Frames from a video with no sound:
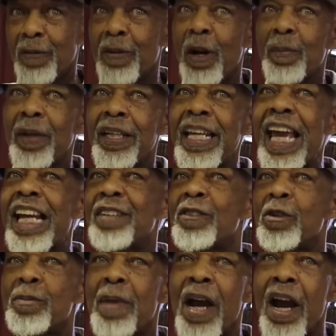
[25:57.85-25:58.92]
from the
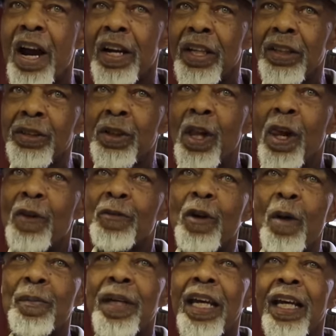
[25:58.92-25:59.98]
Native American
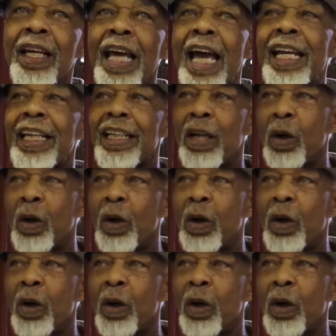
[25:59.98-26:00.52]
from the Atlantic